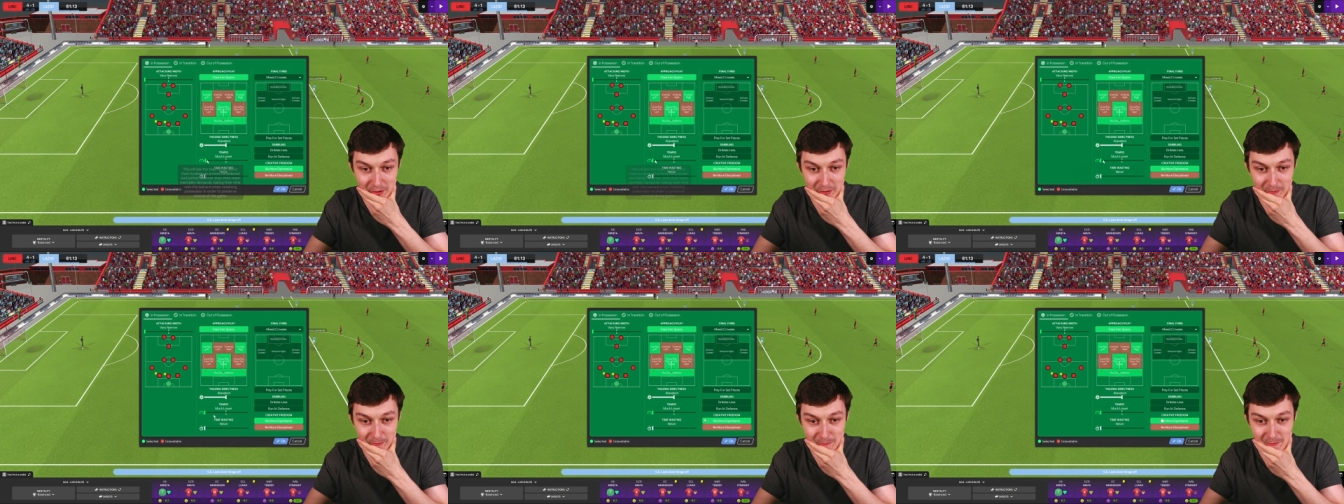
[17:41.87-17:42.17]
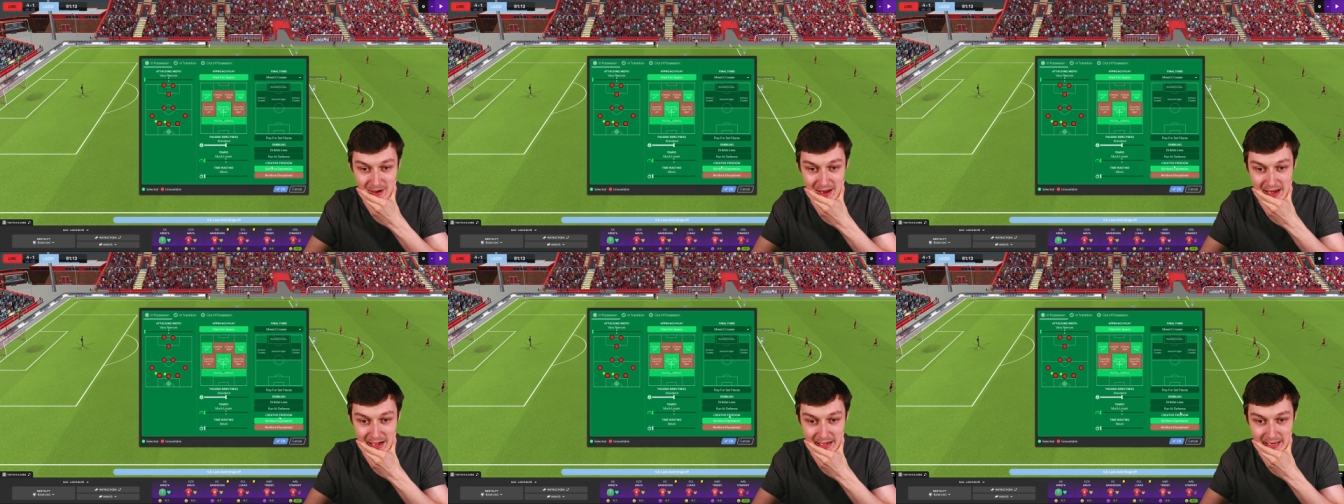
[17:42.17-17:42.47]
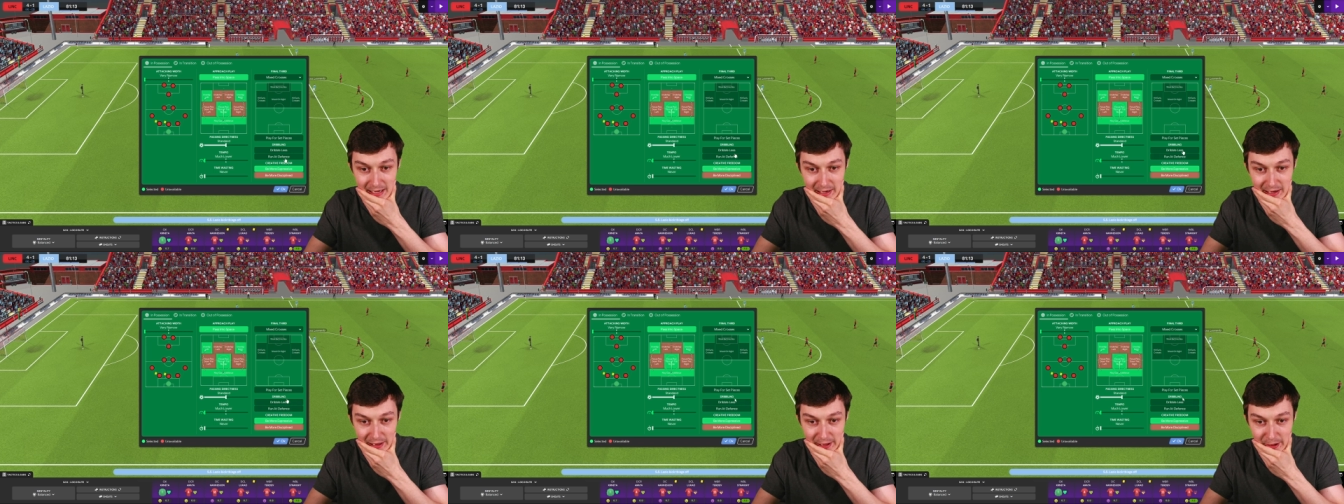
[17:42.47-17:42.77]
Really
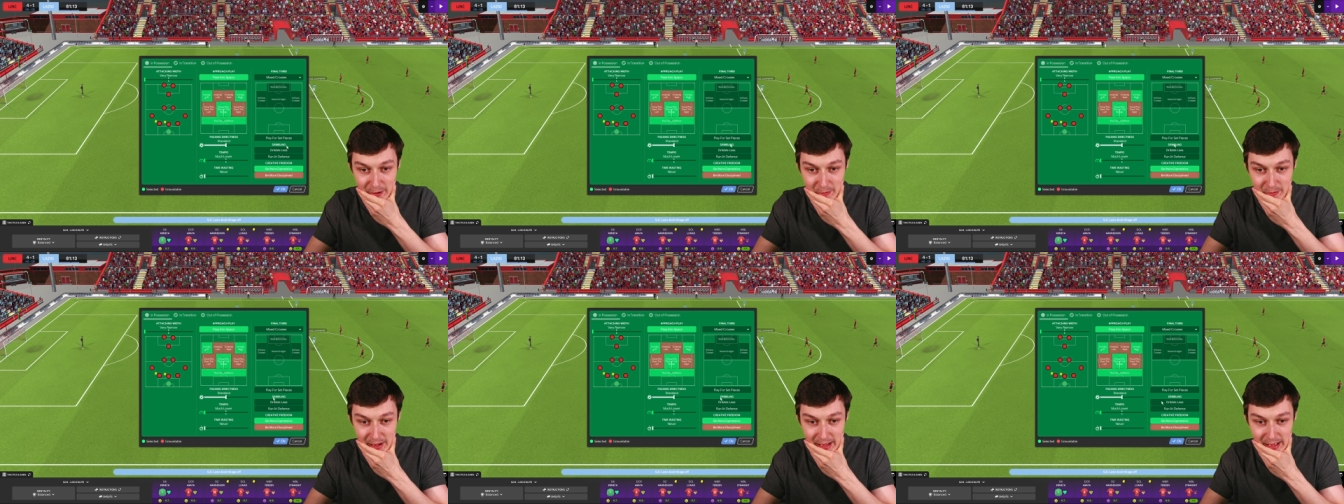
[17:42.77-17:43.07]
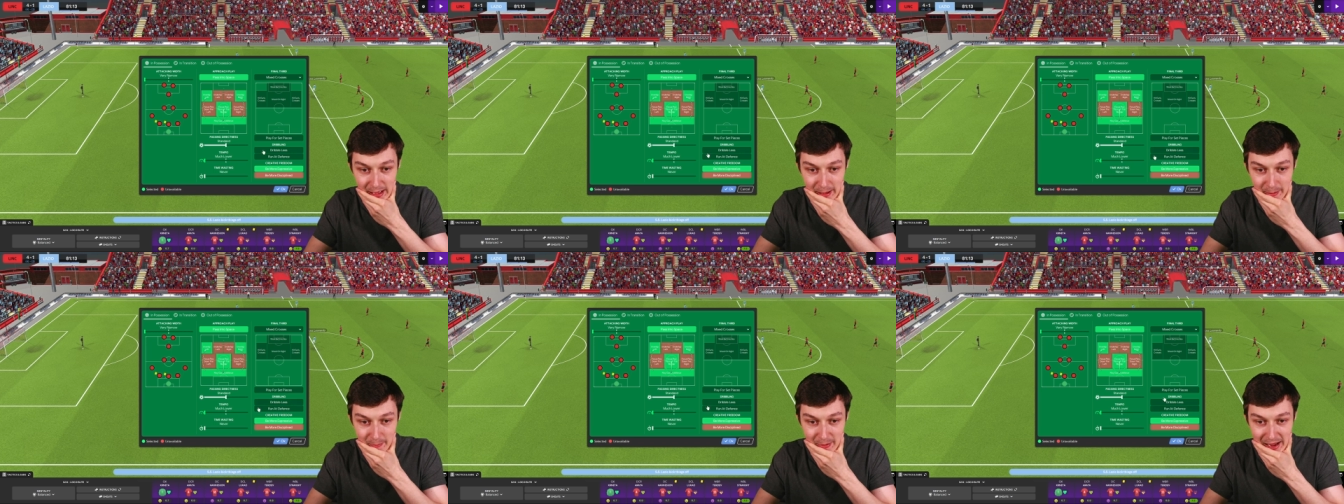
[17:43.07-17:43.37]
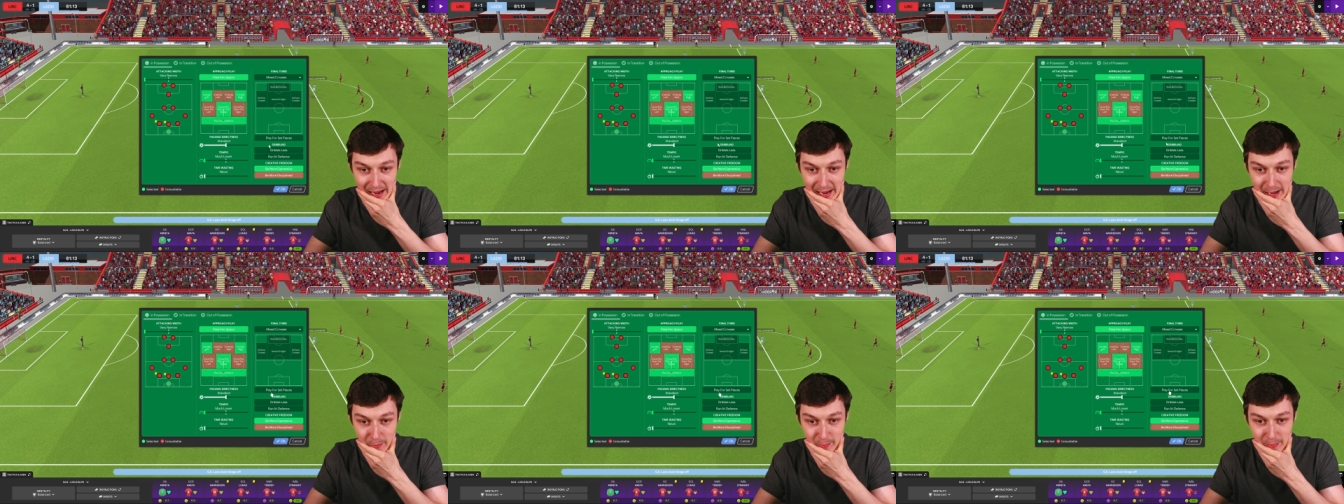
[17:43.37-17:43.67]
low. Um,
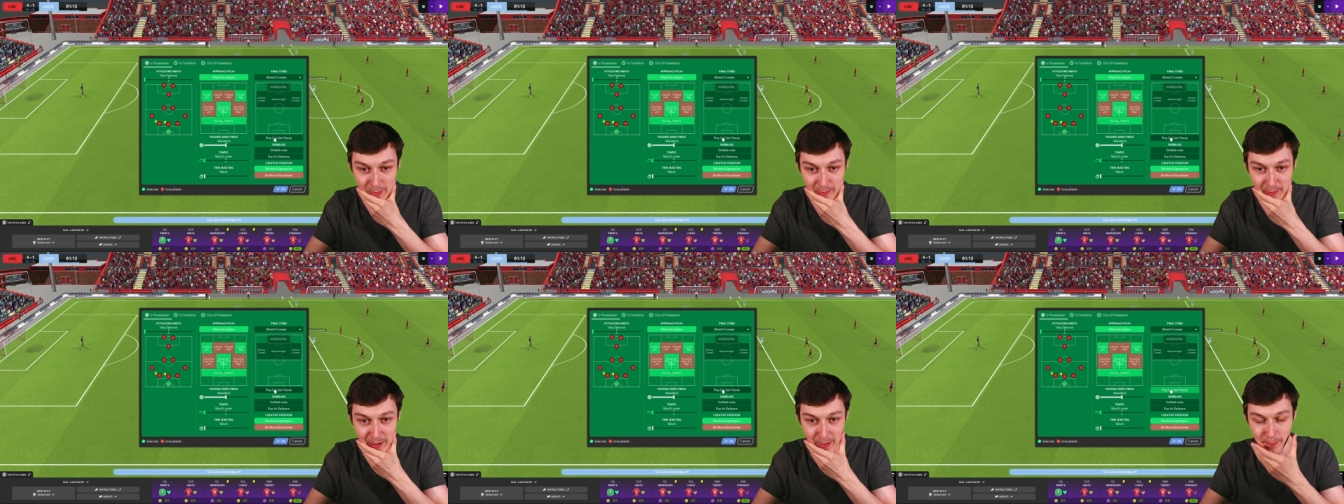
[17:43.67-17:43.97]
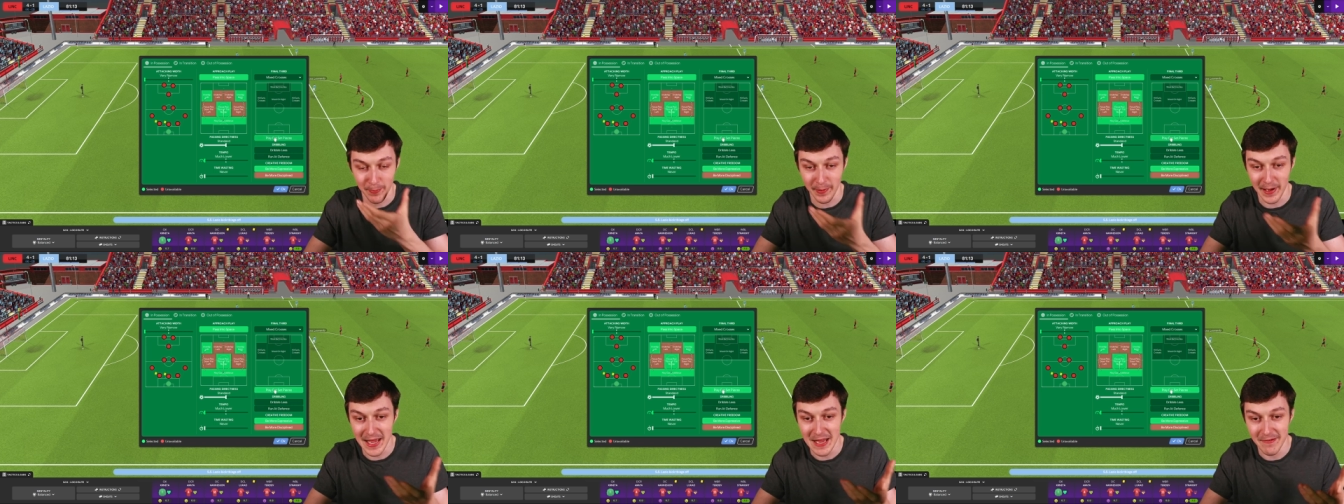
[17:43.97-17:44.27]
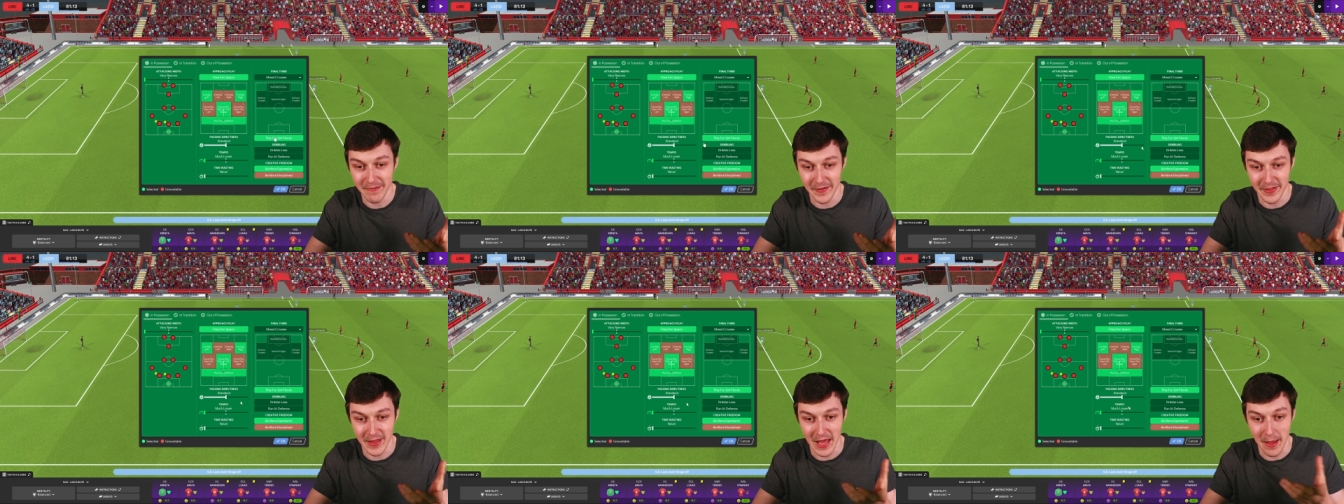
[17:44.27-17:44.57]
how, let's play
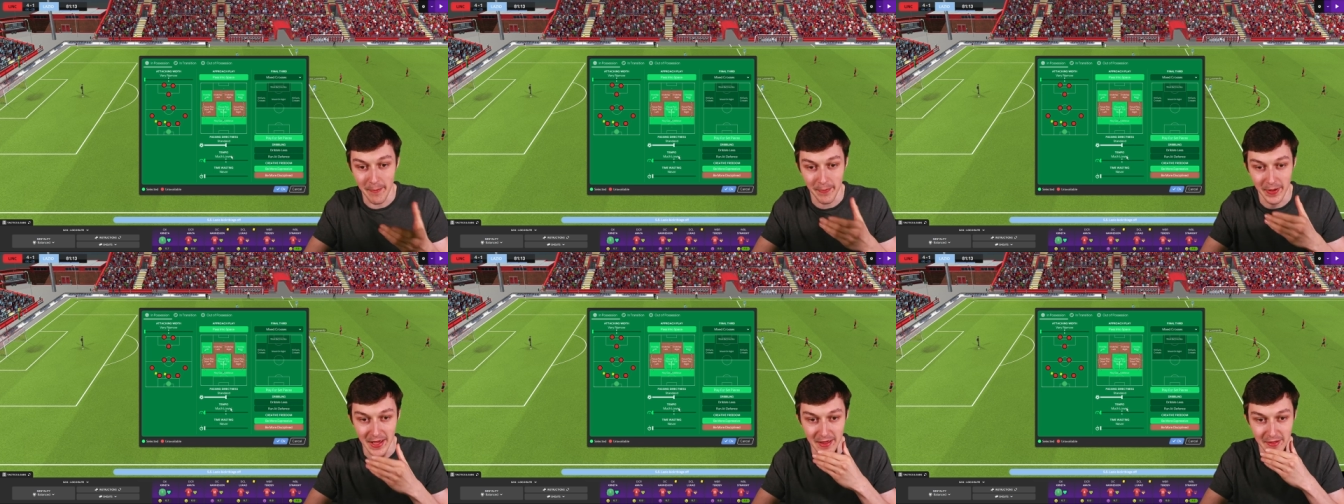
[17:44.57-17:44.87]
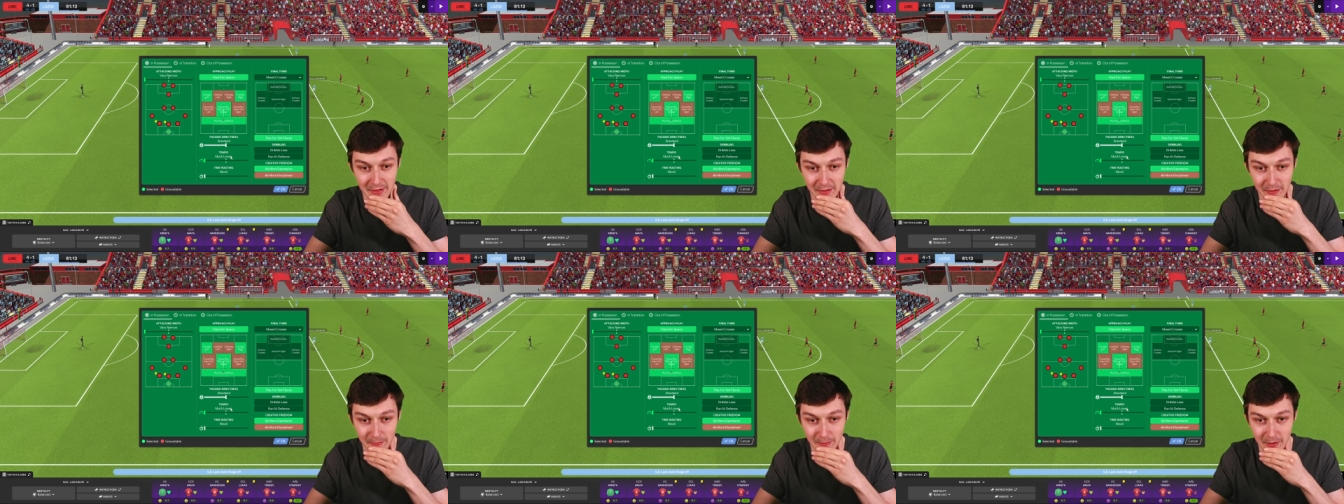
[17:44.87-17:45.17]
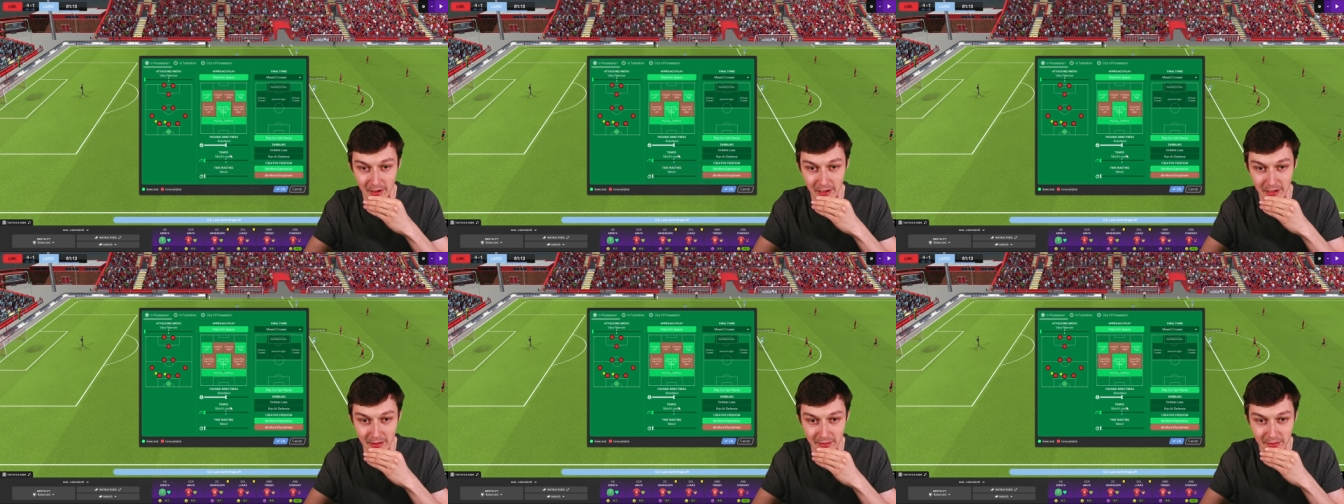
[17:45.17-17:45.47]
for set pieces,
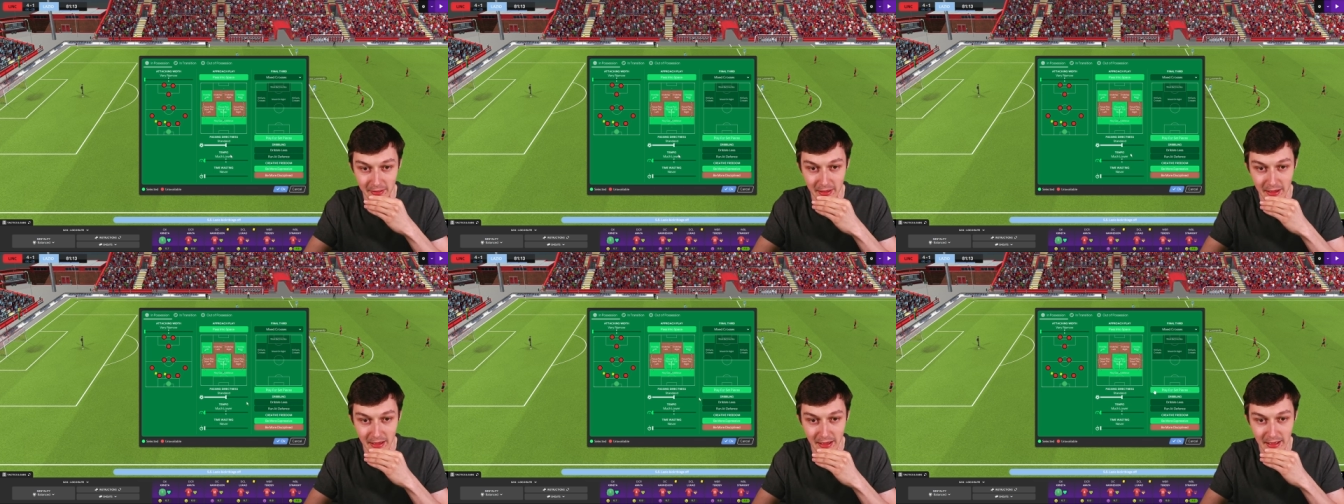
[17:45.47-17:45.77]
right?